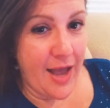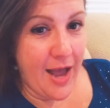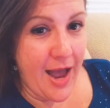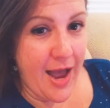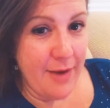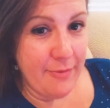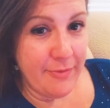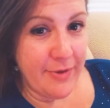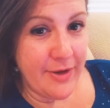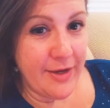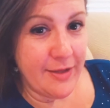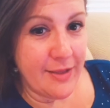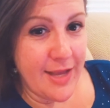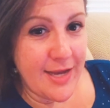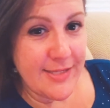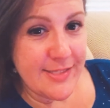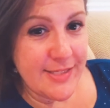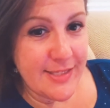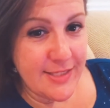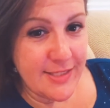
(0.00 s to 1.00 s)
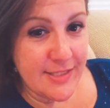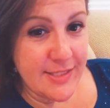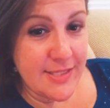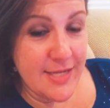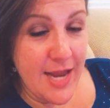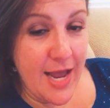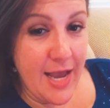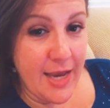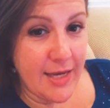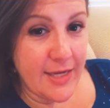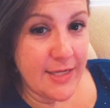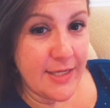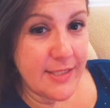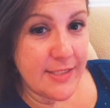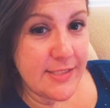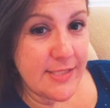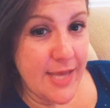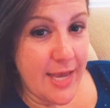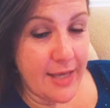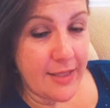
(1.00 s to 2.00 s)
I realize that it's not going to
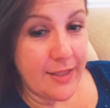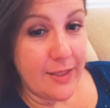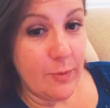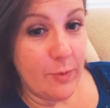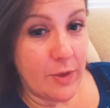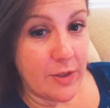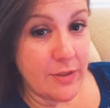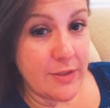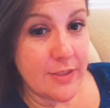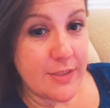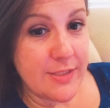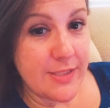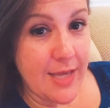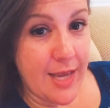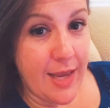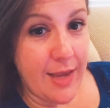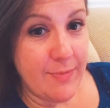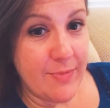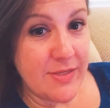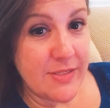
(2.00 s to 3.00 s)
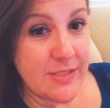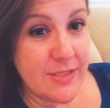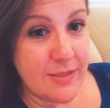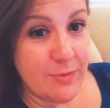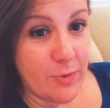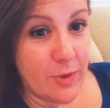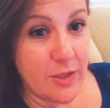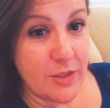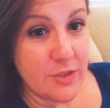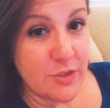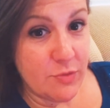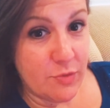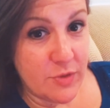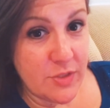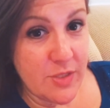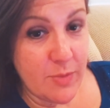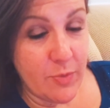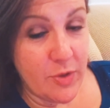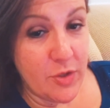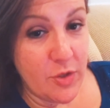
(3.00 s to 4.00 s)
exactly work the same as it works for
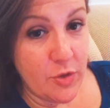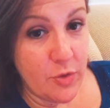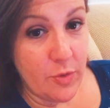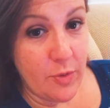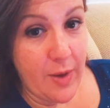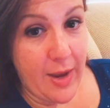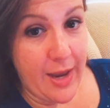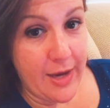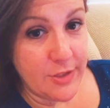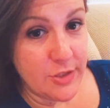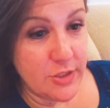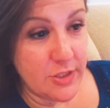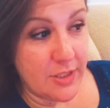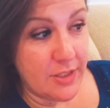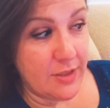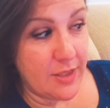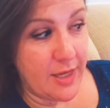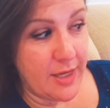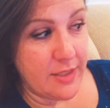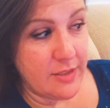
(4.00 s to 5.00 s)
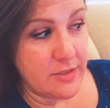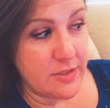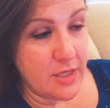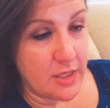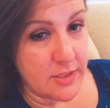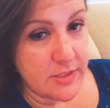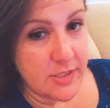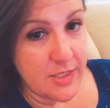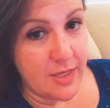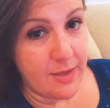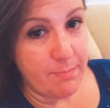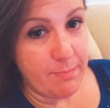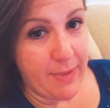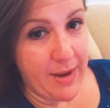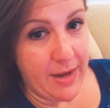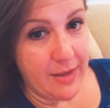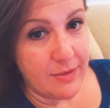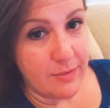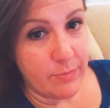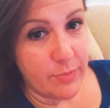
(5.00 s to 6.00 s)
someone who actually like does it
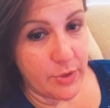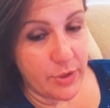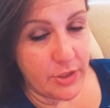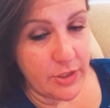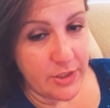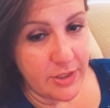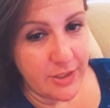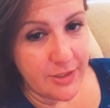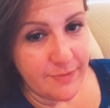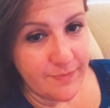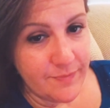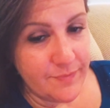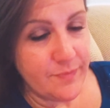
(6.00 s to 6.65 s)
by the book.